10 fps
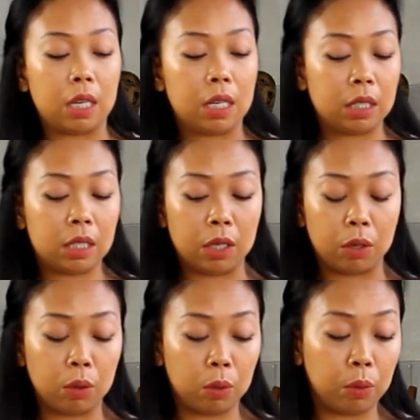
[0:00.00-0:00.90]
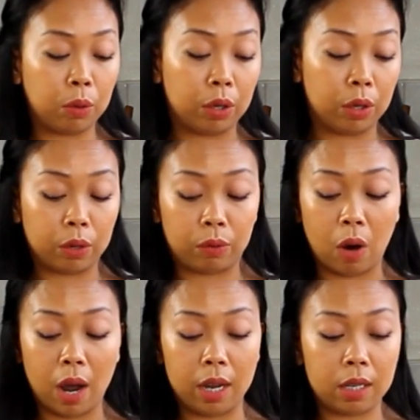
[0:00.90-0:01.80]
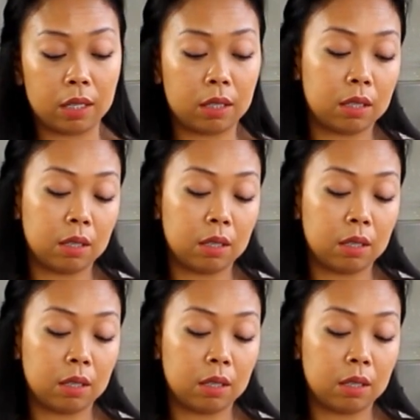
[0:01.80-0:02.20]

until the rice